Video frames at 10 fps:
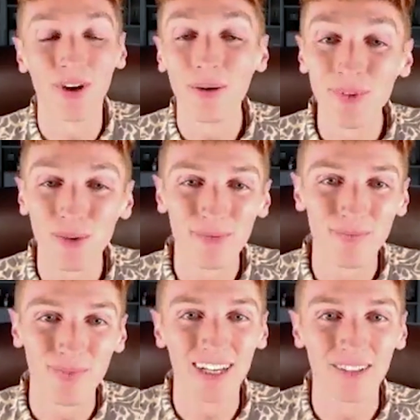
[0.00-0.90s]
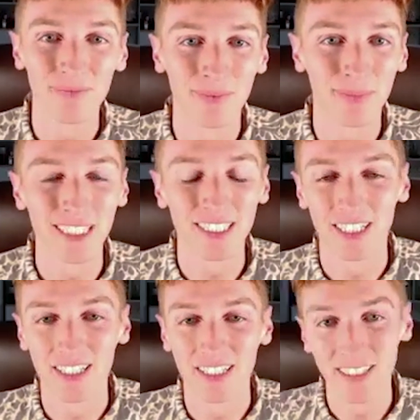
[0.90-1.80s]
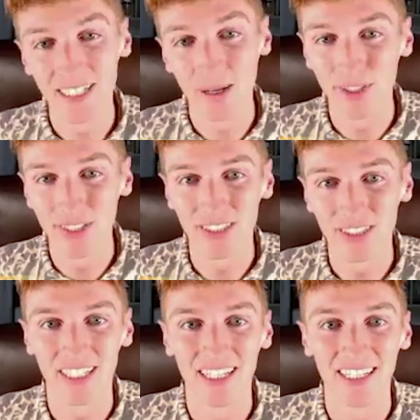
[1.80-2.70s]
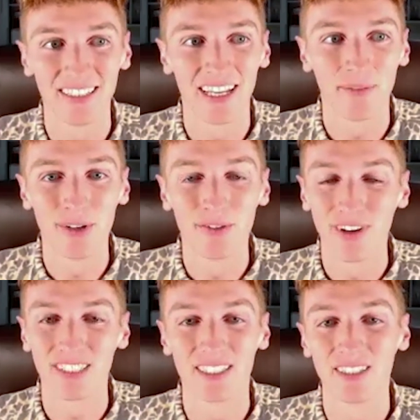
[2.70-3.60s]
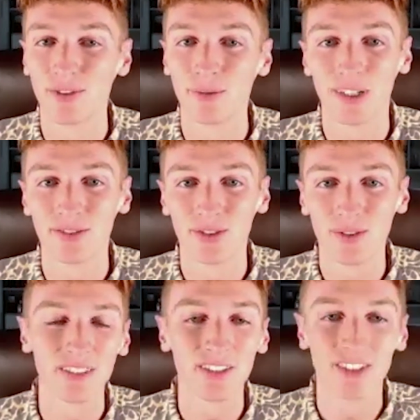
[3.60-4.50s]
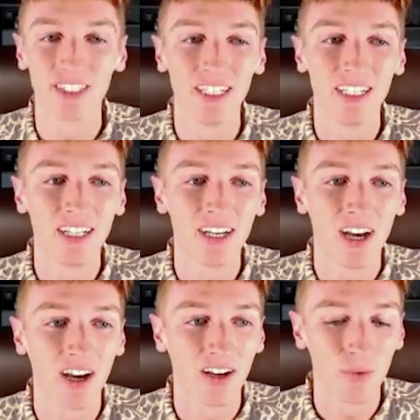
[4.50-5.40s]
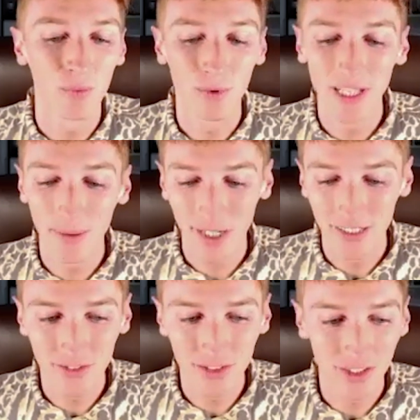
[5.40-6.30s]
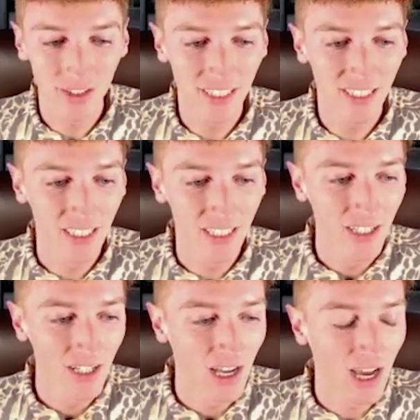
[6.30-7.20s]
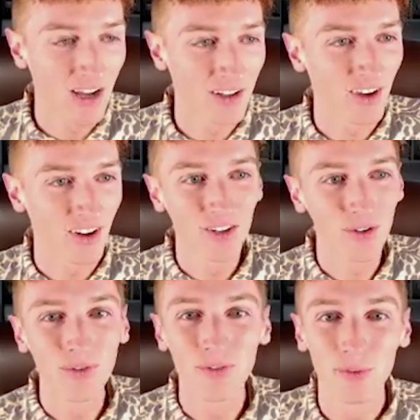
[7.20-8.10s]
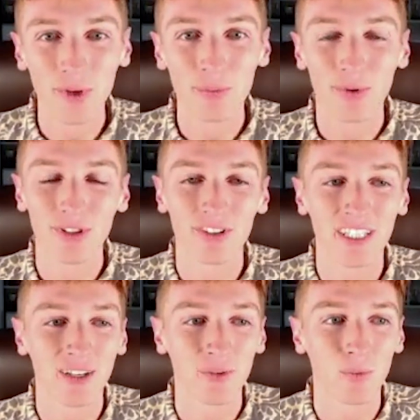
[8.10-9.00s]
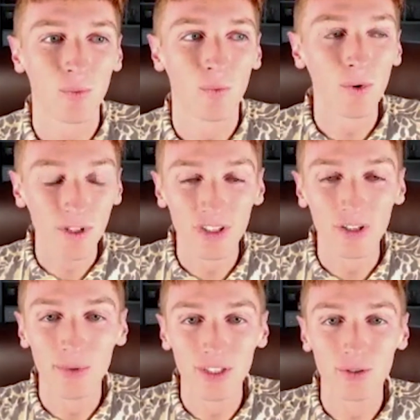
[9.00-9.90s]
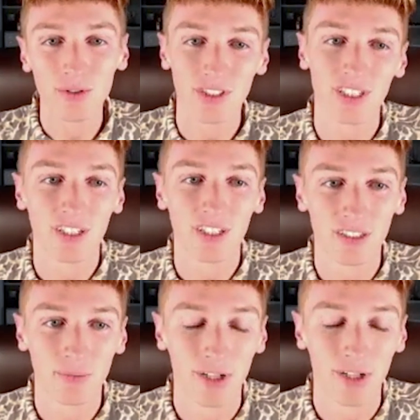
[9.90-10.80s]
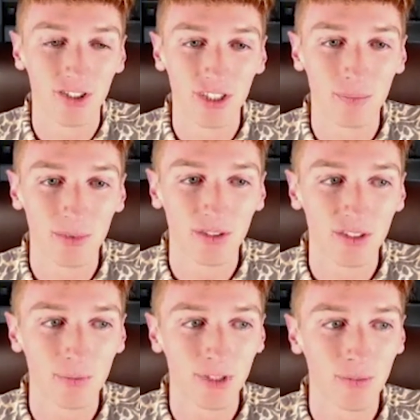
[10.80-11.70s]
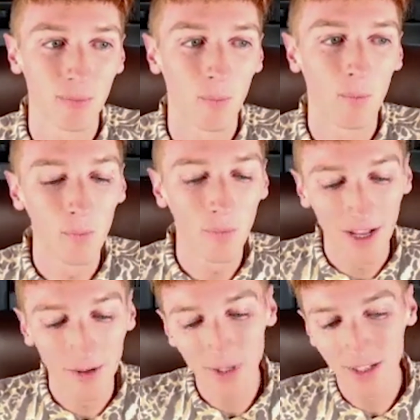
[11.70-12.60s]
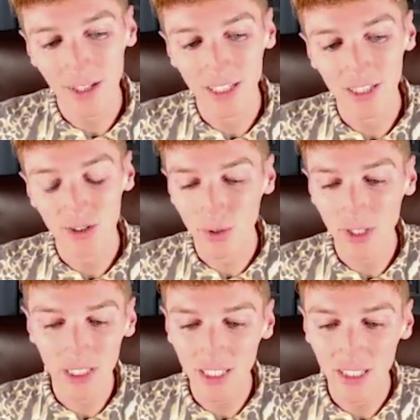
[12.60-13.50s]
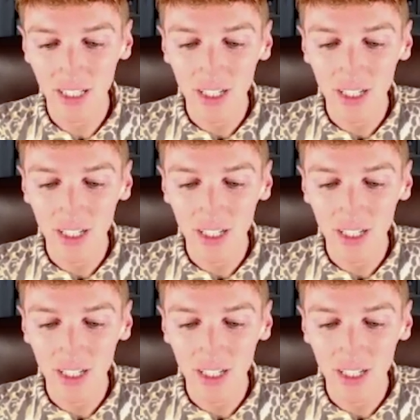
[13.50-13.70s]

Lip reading: I'm Noah. I'm based out of Indianapolis, and I've been fasting for about 2 years. Wood Lap kind of started talking to a few people, learning that wood could be used to polish gemstones, but had been historically